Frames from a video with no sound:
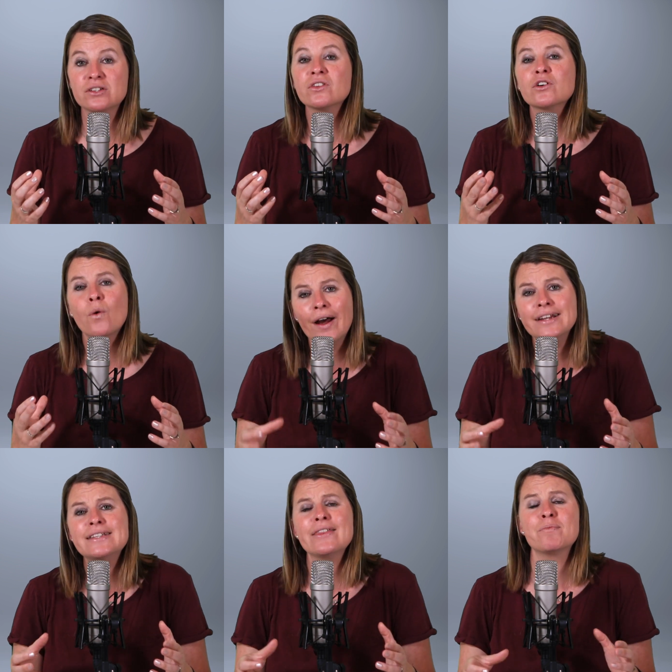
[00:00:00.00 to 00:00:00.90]
So the
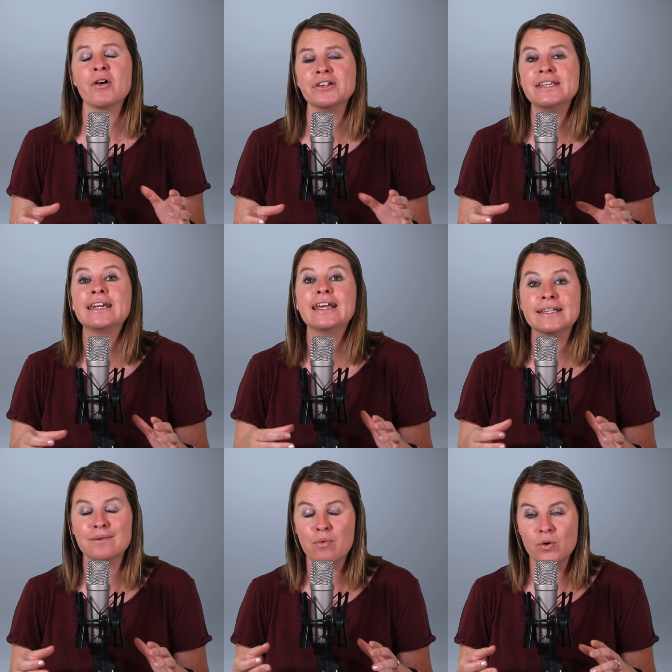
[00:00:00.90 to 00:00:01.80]
quality of the protein
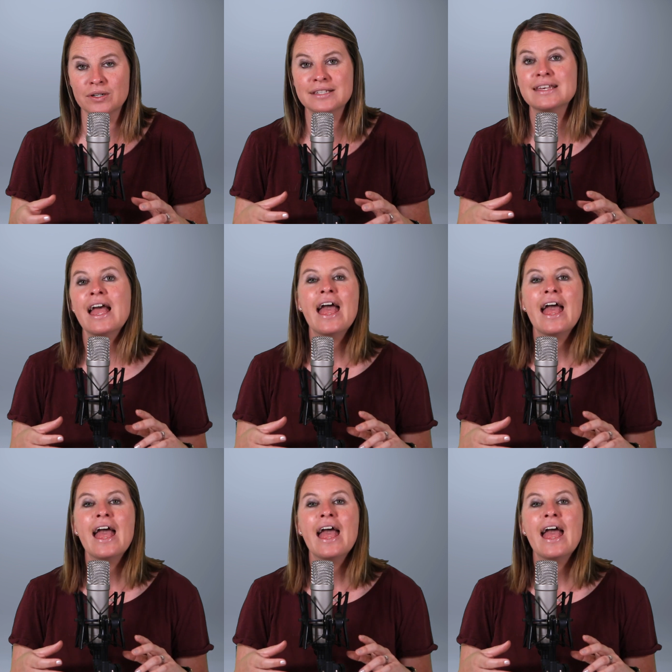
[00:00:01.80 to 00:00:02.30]
is important.